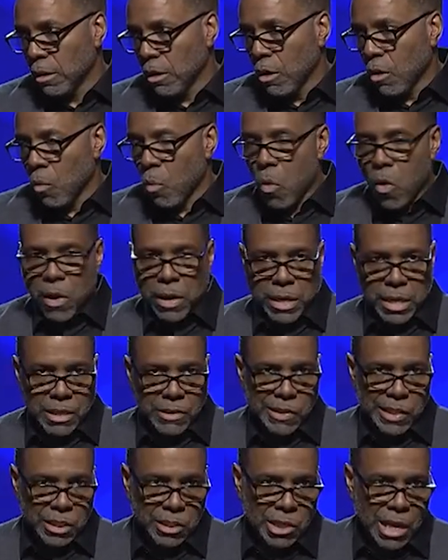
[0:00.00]
One
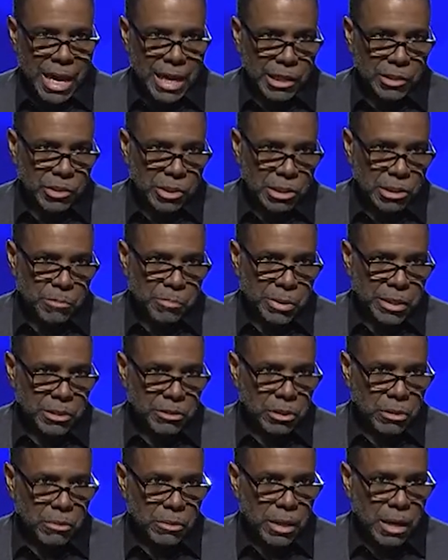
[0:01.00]
is acknowledging
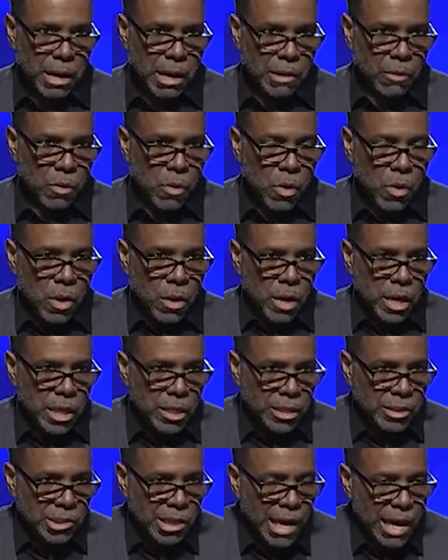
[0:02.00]
dependence on God in
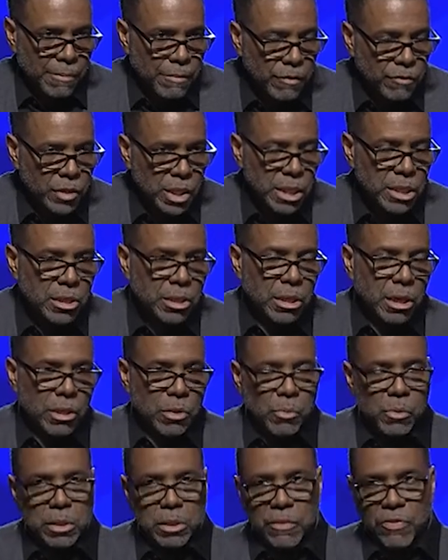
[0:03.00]
the time of need. The other
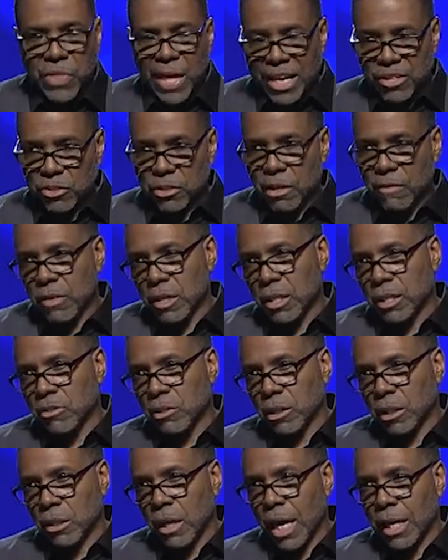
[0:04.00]
one, thanksgiving, is
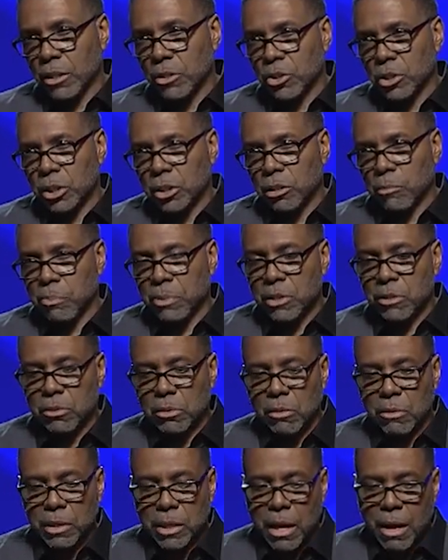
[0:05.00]
acknowledging dependence
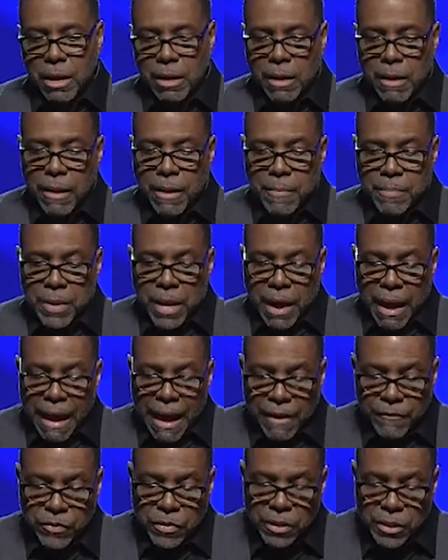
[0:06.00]
on God
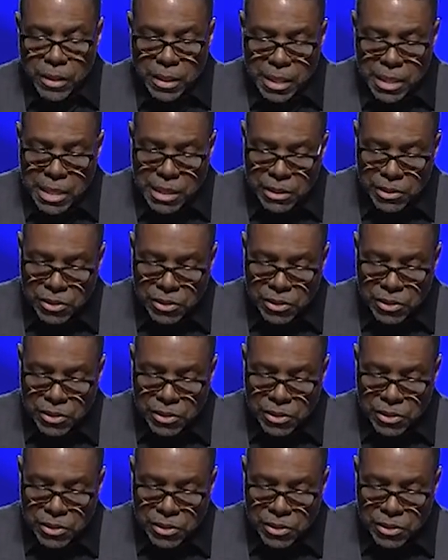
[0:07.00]
after the need is